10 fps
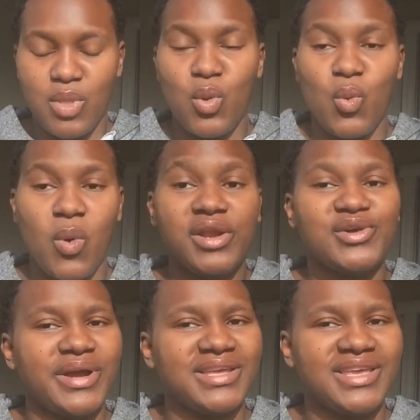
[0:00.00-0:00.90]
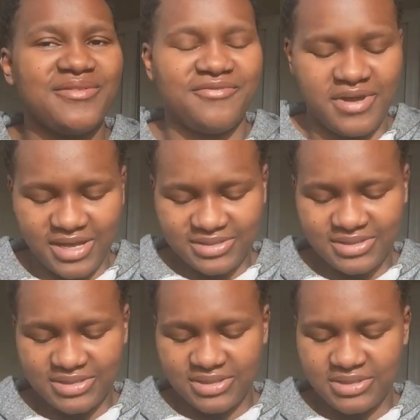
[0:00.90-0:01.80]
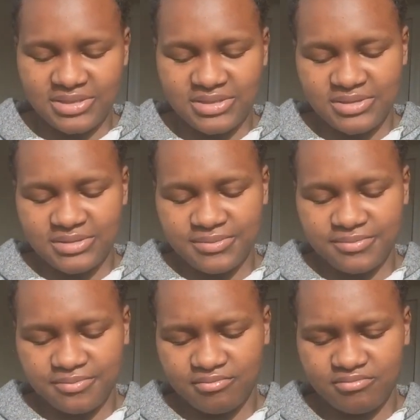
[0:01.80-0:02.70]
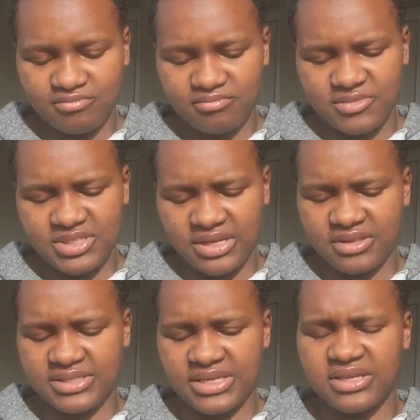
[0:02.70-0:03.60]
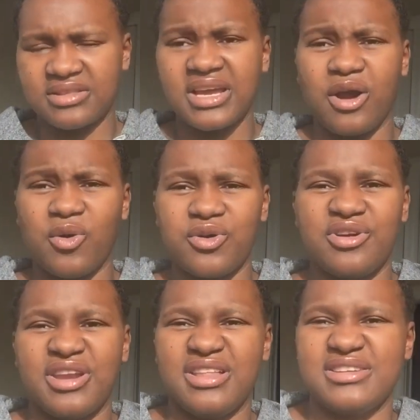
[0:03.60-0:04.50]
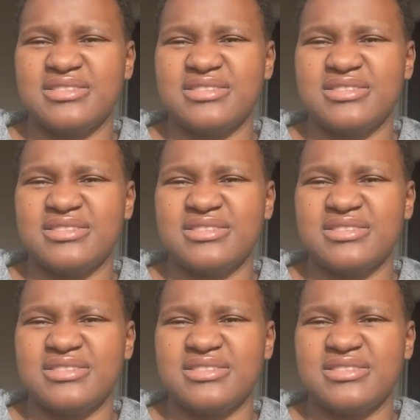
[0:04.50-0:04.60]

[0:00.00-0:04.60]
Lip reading: No wonder why it came fast. It's like the second thing I ordered in